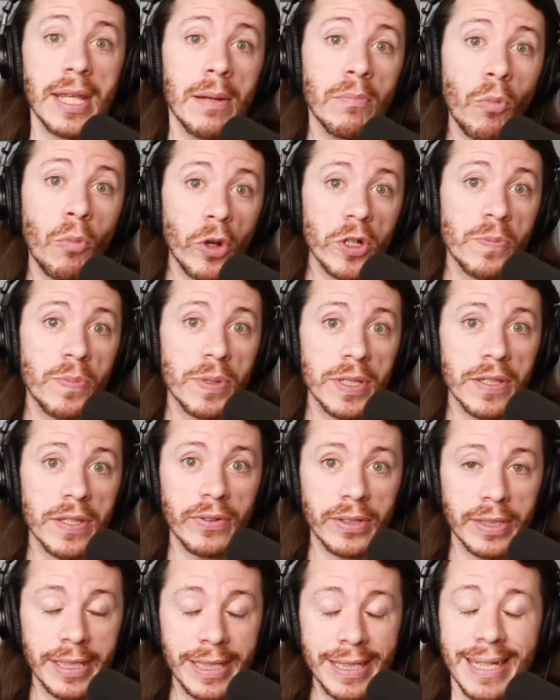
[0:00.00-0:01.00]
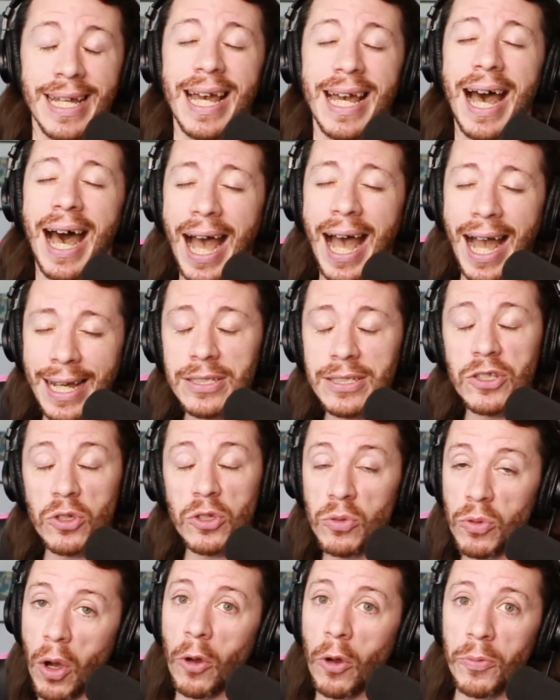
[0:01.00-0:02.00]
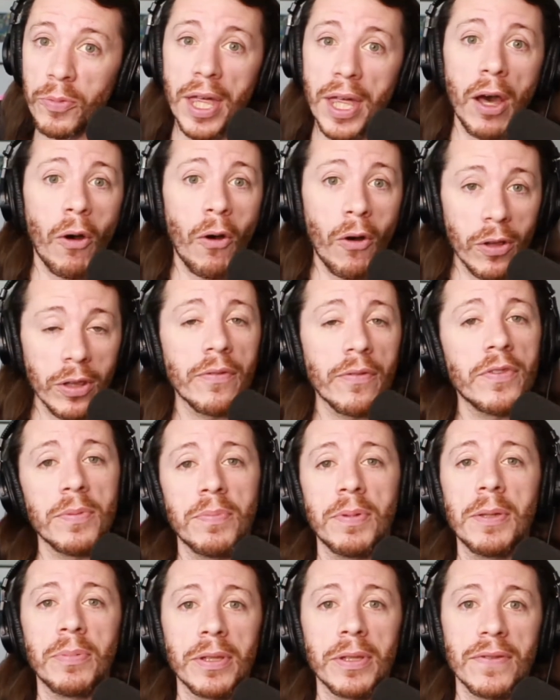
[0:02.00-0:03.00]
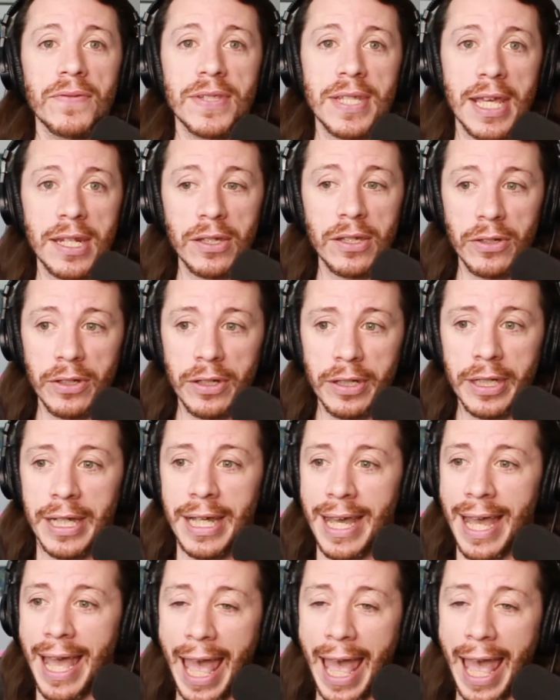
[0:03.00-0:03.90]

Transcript: And more specifically, I do hope that all of the people of Sandy Hook